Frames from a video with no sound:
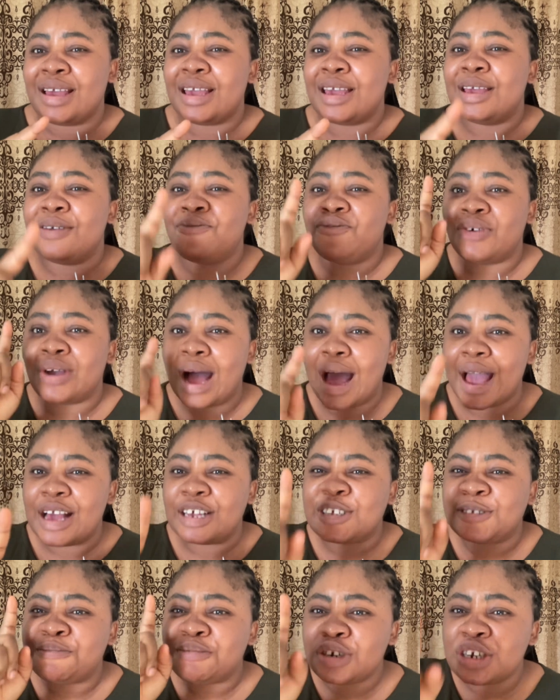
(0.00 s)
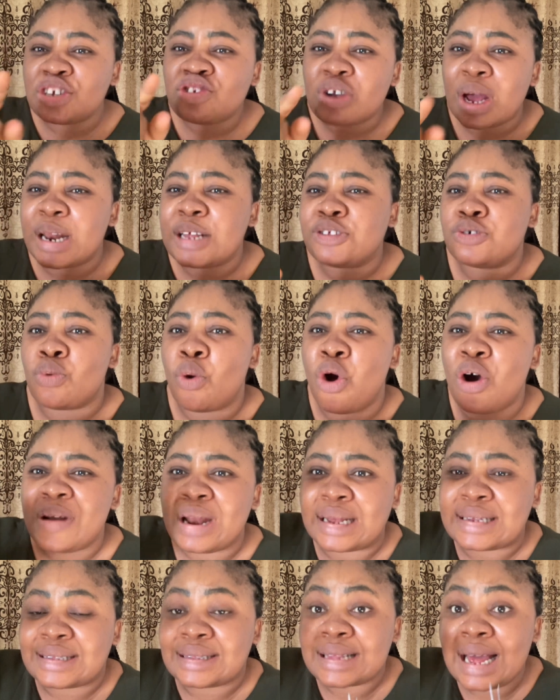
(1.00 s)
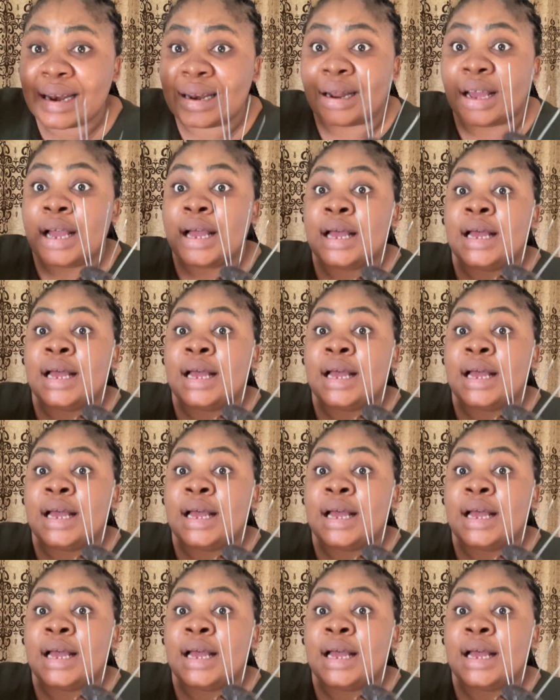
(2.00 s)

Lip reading: If you are a spiritualist, you will understand